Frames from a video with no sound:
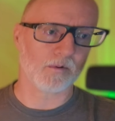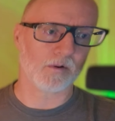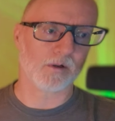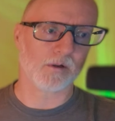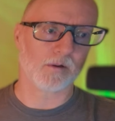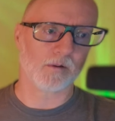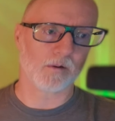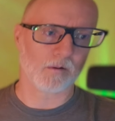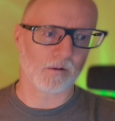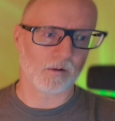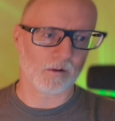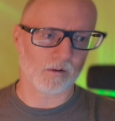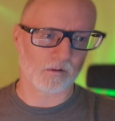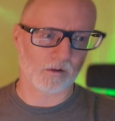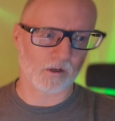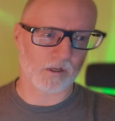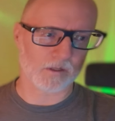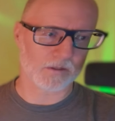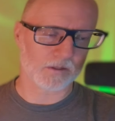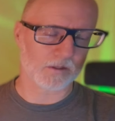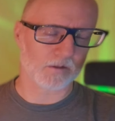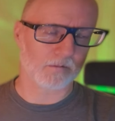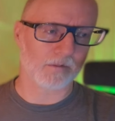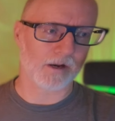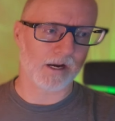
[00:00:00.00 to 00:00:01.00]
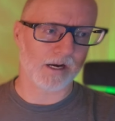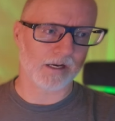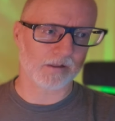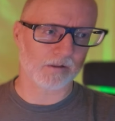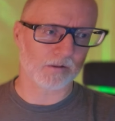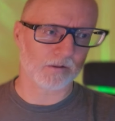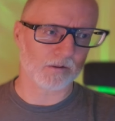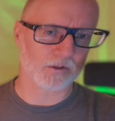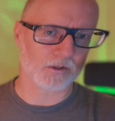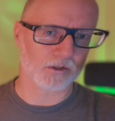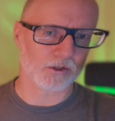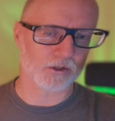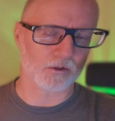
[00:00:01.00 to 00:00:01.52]
it across their back of
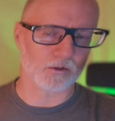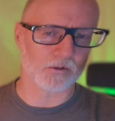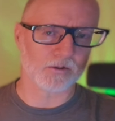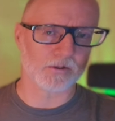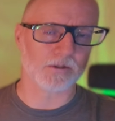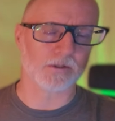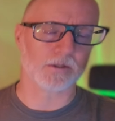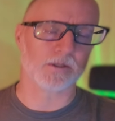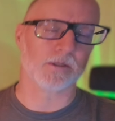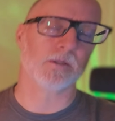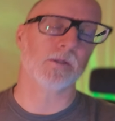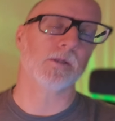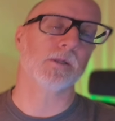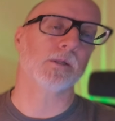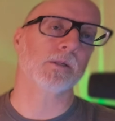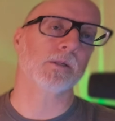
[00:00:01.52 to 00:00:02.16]
their shoulders and just